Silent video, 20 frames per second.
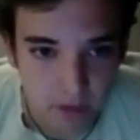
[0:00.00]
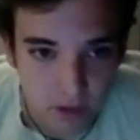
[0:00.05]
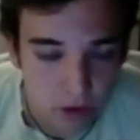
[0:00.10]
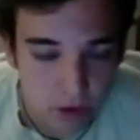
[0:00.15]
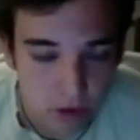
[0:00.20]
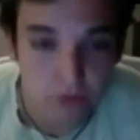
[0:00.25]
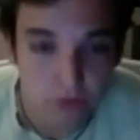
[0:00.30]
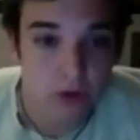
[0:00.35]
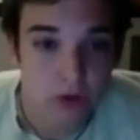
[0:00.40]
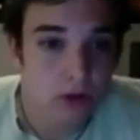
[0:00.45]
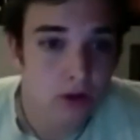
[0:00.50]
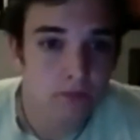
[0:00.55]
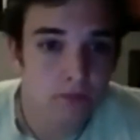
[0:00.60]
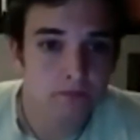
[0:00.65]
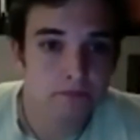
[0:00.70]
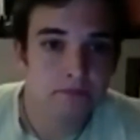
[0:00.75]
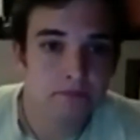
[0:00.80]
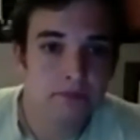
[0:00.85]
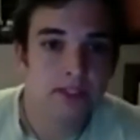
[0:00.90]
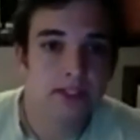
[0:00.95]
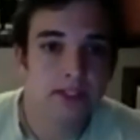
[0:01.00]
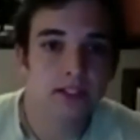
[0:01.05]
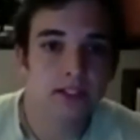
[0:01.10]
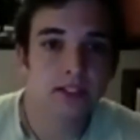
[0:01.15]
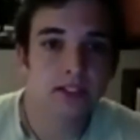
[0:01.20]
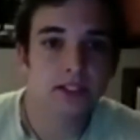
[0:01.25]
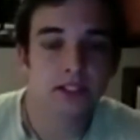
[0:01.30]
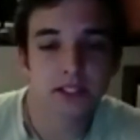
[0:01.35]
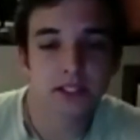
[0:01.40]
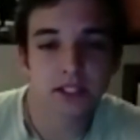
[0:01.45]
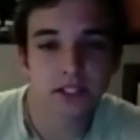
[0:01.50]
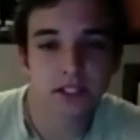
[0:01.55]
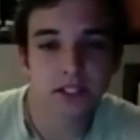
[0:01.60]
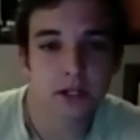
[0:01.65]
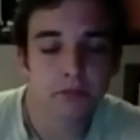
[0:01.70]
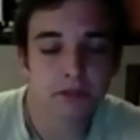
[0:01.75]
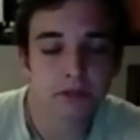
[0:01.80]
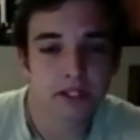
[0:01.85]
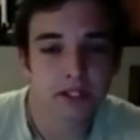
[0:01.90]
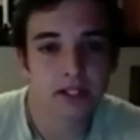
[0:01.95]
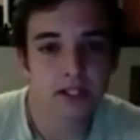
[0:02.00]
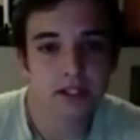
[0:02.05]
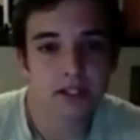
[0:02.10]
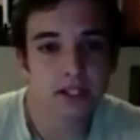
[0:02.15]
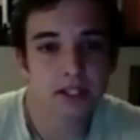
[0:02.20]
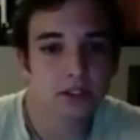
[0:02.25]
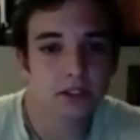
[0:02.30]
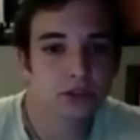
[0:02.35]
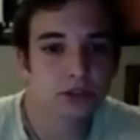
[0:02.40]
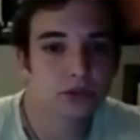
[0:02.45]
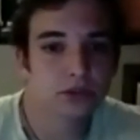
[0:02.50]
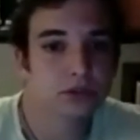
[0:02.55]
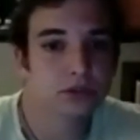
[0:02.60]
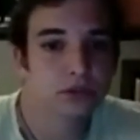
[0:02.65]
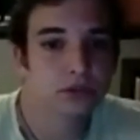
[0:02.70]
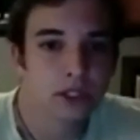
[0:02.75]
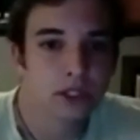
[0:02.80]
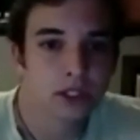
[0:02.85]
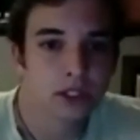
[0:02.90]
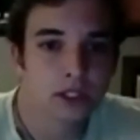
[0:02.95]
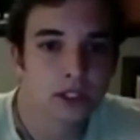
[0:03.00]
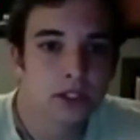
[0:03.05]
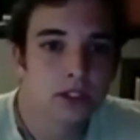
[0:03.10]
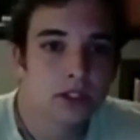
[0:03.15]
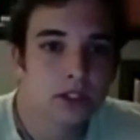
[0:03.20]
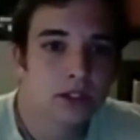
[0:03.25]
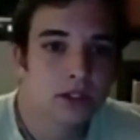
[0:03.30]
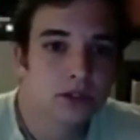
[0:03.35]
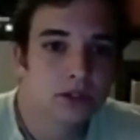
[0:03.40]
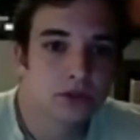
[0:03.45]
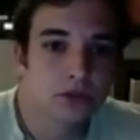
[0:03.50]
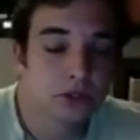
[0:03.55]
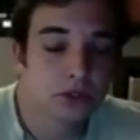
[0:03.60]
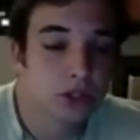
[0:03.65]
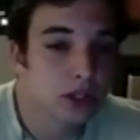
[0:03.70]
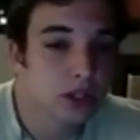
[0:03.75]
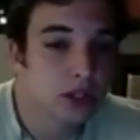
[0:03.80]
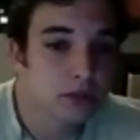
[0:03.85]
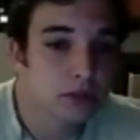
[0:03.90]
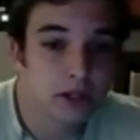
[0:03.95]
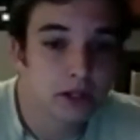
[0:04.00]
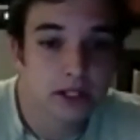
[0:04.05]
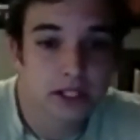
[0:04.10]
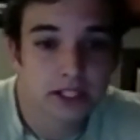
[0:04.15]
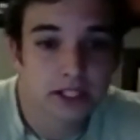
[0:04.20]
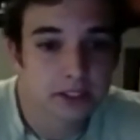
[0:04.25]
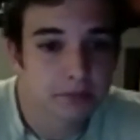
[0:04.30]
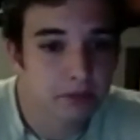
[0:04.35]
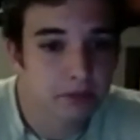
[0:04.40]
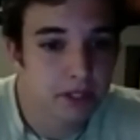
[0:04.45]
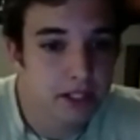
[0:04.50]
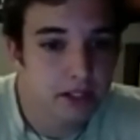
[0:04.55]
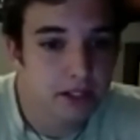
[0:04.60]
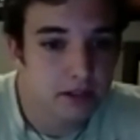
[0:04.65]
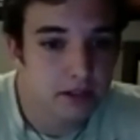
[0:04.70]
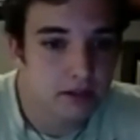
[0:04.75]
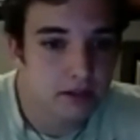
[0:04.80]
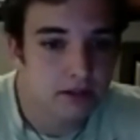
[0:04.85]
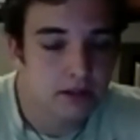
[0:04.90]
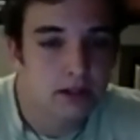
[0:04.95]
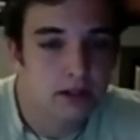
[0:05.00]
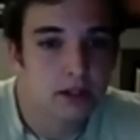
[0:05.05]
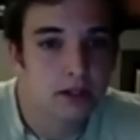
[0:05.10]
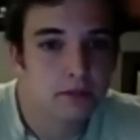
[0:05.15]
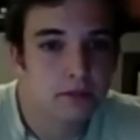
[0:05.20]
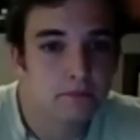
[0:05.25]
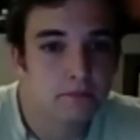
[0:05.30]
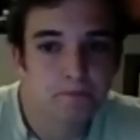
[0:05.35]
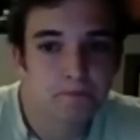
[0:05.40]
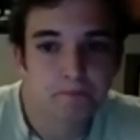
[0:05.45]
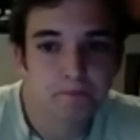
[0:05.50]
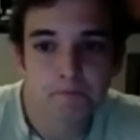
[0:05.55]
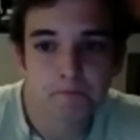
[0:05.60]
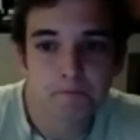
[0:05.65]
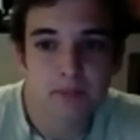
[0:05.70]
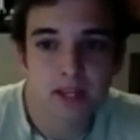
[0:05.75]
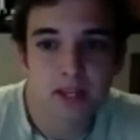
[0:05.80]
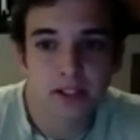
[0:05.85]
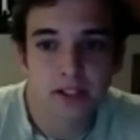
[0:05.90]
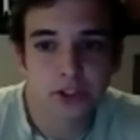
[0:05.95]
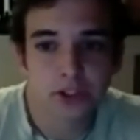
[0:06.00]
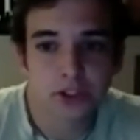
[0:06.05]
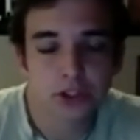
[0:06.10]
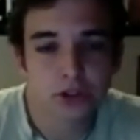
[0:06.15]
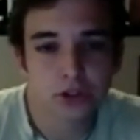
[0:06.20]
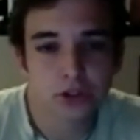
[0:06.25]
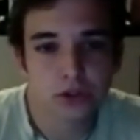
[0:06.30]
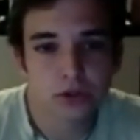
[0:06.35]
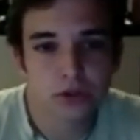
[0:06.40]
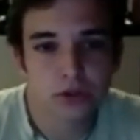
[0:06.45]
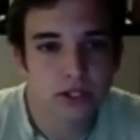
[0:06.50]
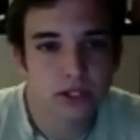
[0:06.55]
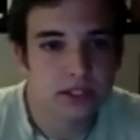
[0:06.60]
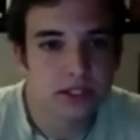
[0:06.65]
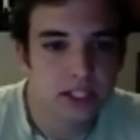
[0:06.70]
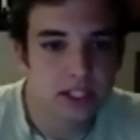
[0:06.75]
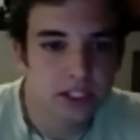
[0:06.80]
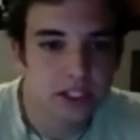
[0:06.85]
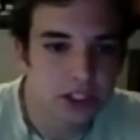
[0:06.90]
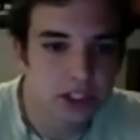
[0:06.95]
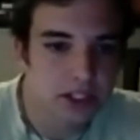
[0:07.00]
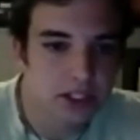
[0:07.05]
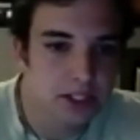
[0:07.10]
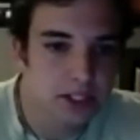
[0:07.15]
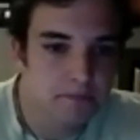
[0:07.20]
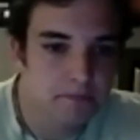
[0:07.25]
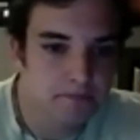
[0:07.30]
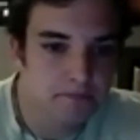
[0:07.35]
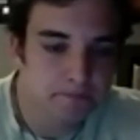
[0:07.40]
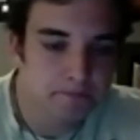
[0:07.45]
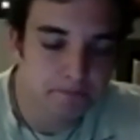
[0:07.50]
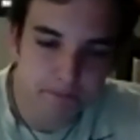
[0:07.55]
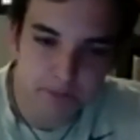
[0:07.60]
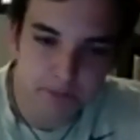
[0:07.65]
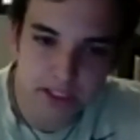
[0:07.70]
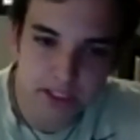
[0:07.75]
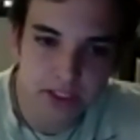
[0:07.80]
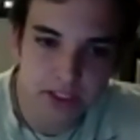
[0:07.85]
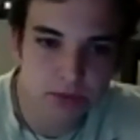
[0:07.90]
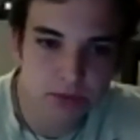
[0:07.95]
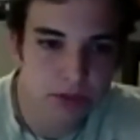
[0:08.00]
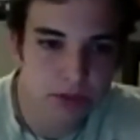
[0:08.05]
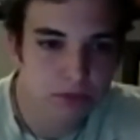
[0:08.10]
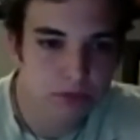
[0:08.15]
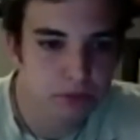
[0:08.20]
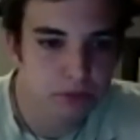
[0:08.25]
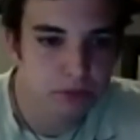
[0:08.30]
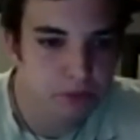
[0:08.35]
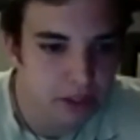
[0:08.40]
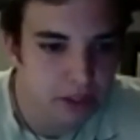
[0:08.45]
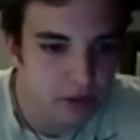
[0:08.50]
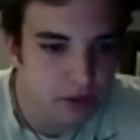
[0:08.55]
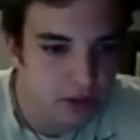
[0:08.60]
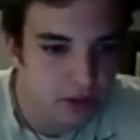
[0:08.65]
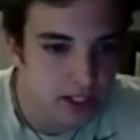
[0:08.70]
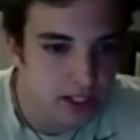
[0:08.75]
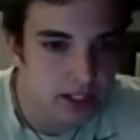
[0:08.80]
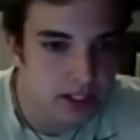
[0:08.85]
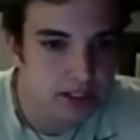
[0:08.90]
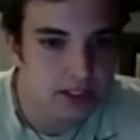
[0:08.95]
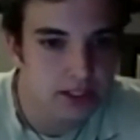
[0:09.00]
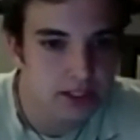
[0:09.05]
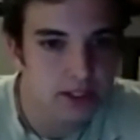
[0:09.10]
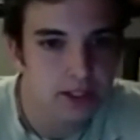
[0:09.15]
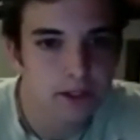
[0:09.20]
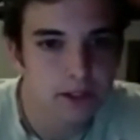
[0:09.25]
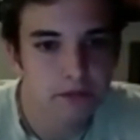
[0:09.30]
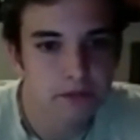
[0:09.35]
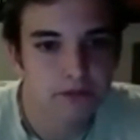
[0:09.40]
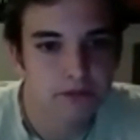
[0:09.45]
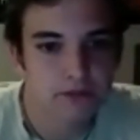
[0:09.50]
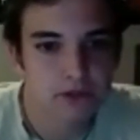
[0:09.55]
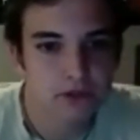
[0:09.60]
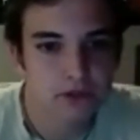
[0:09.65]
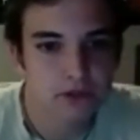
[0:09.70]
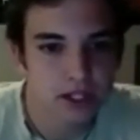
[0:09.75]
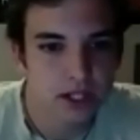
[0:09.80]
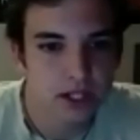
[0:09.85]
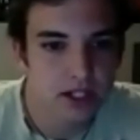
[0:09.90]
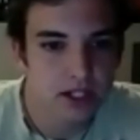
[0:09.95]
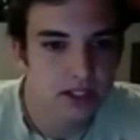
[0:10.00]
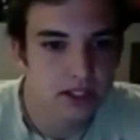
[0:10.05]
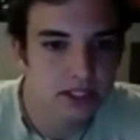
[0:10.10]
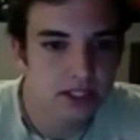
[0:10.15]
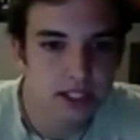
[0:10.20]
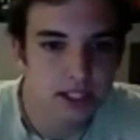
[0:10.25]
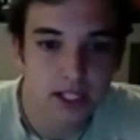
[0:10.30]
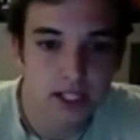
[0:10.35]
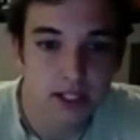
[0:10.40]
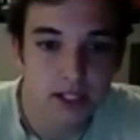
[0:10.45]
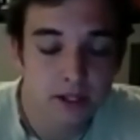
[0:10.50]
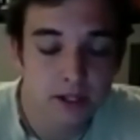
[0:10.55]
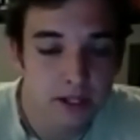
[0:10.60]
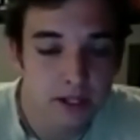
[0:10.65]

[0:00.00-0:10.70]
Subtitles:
Overall, it's a complicated thing to talk about and explain. And so essentially, this is what Bitcoin is. If you guys, again,